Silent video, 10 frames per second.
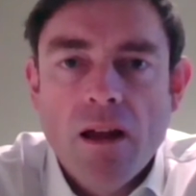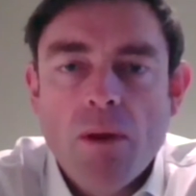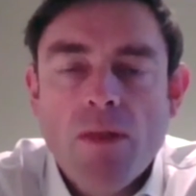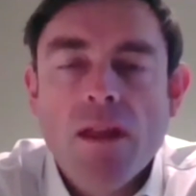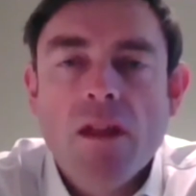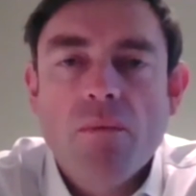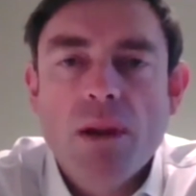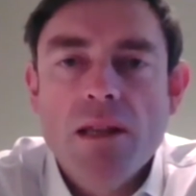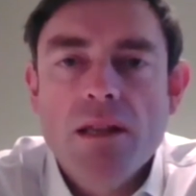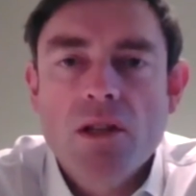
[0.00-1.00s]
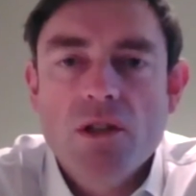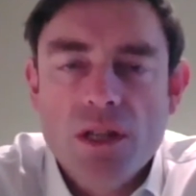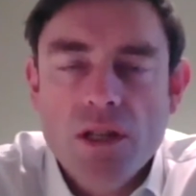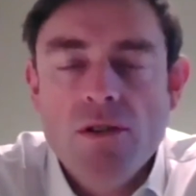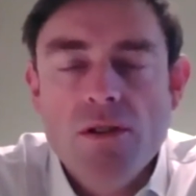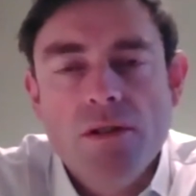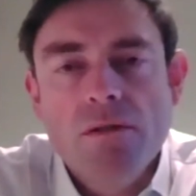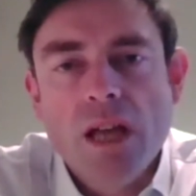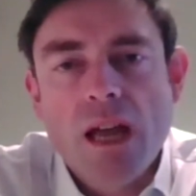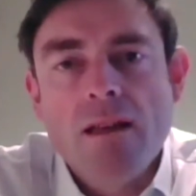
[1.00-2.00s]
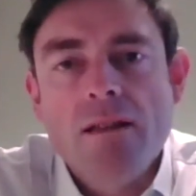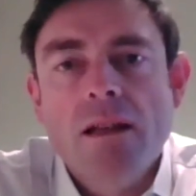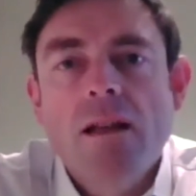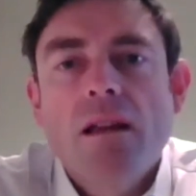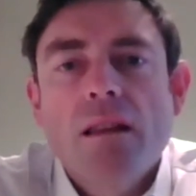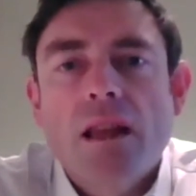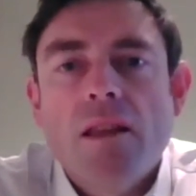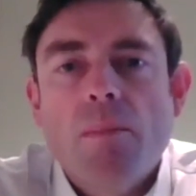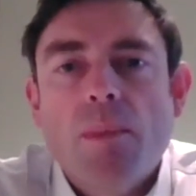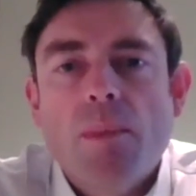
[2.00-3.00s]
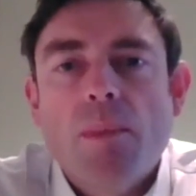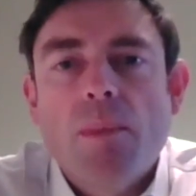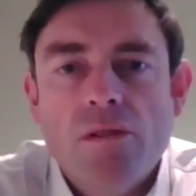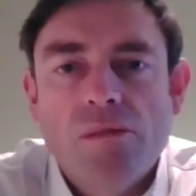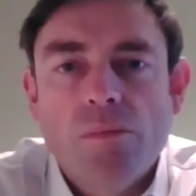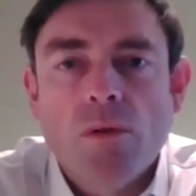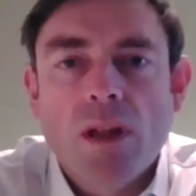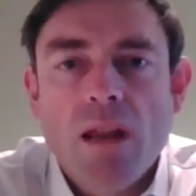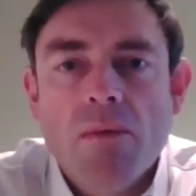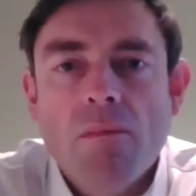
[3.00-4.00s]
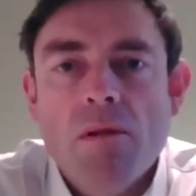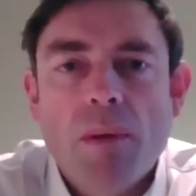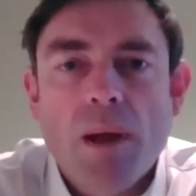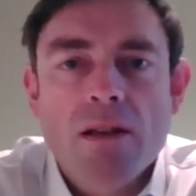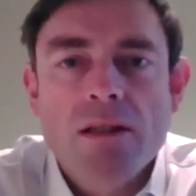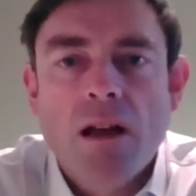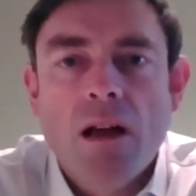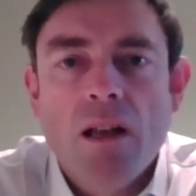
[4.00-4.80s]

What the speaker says: And we think if we continue to do that, then the patients will keep coming back to Harley